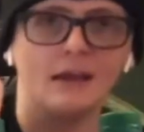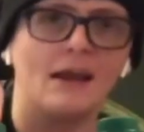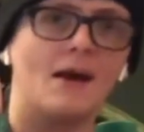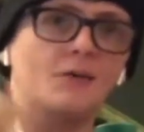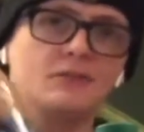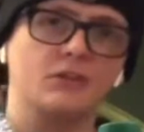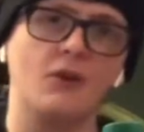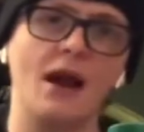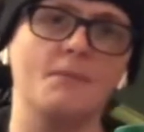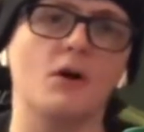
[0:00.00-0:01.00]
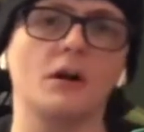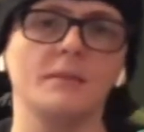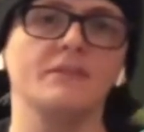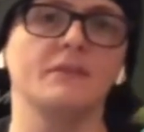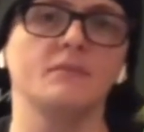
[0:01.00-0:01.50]
Now, to crap on
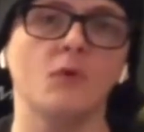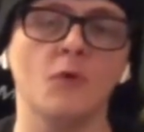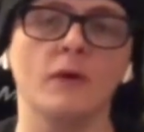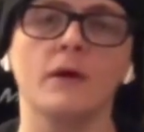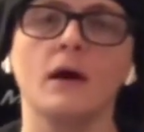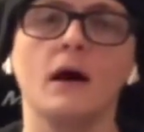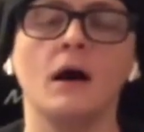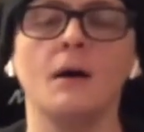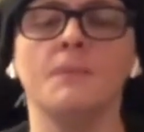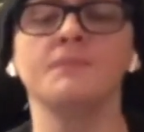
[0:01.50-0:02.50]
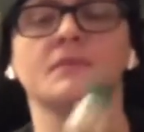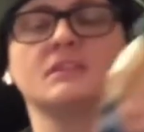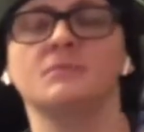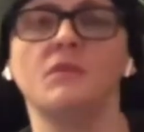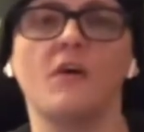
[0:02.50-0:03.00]
them even more,
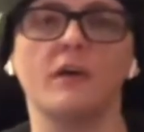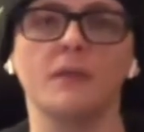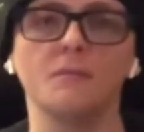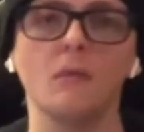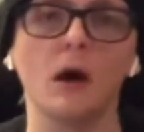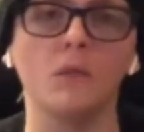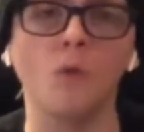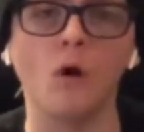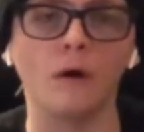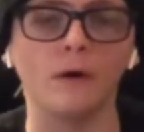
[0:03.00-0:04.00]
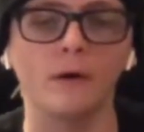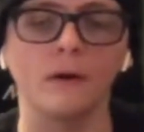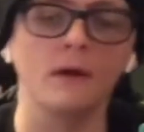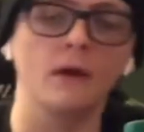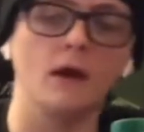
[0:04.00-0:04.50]
let's move on to the Mud Water.